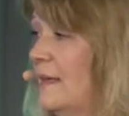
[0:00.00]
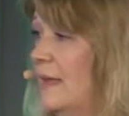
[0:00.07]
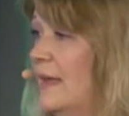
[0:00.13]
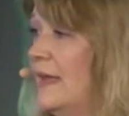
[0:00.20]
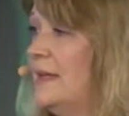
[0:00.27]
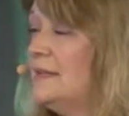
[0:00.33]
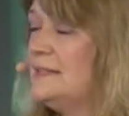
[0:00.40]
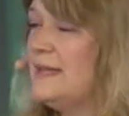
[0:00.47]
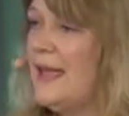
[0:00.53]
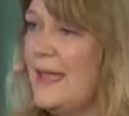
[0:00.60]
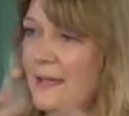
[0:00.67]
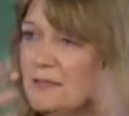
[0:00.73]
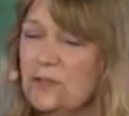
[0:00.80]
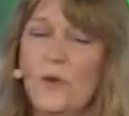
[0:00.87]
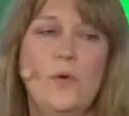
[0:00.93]
it
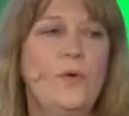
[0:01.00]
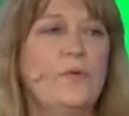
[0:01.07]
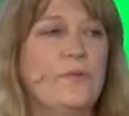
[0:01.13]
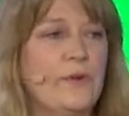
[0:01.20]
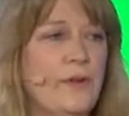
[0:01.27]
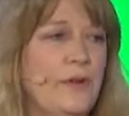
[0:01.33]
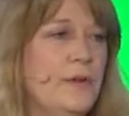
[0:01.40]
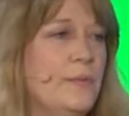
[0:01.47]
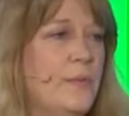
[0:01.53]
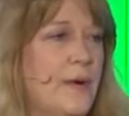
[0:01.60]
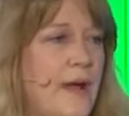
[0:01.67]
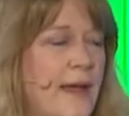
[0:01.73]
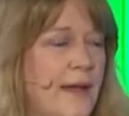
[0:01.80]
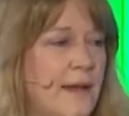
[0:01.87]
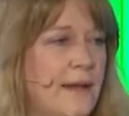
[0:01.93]
takes over your
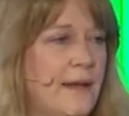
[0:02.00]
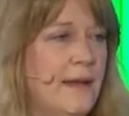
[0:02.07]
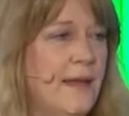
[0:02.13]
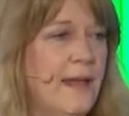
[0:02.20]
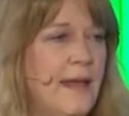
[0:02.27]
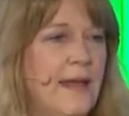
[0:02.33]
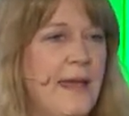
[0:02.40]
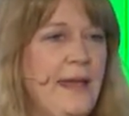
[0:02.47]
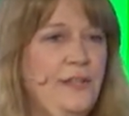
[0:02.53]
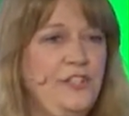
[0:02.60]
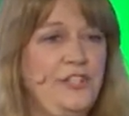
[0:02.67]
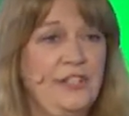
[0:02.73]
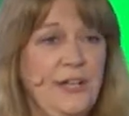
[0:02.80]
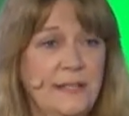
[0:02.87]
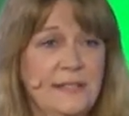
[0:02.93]
brain. It
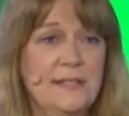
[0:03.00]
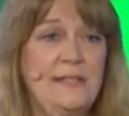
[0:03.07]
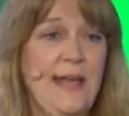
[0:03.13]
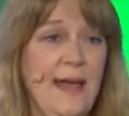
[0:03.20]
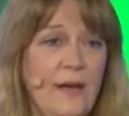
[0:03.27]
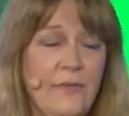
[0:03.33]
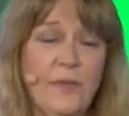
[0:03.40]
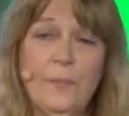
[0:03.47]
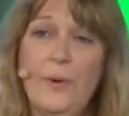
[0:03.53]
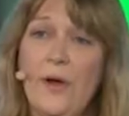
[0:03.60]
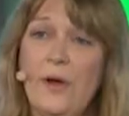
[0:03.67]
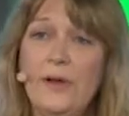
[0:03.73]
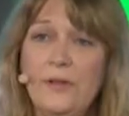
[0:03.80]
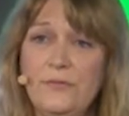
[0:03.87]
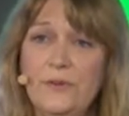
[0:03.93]
shuts down the
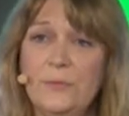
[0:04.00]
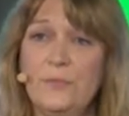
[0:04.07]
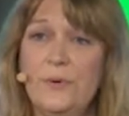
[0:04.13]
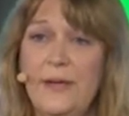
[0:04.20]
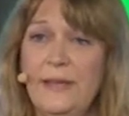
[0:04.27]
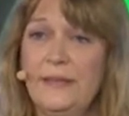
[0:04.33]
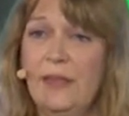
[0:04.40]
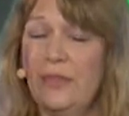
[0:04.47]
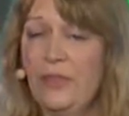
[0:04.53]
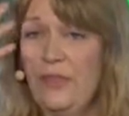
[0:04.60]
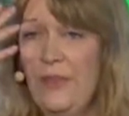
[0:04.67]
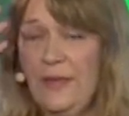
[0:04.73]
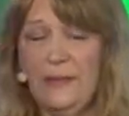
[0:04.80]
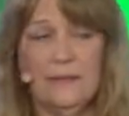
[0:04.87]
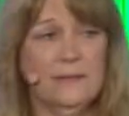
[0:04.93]
part of your brain that
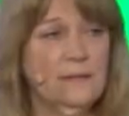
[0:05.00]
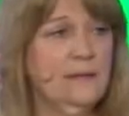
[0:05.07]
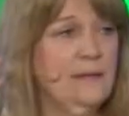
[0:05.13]
thinks,